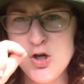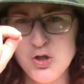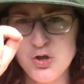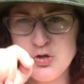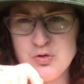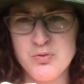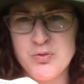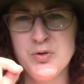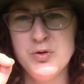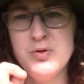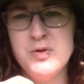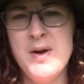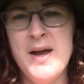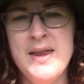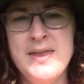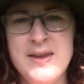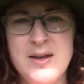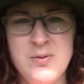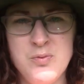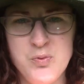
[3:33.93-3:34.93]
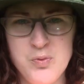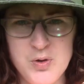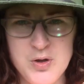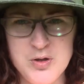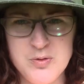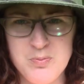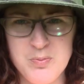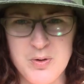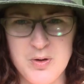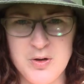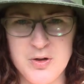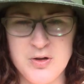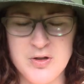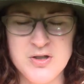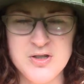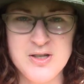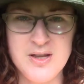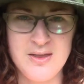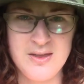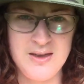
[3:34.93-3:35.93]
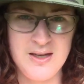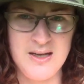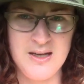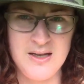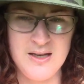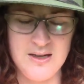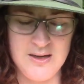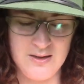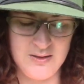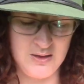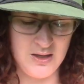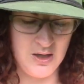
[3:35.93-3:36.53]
drew and then wood burned the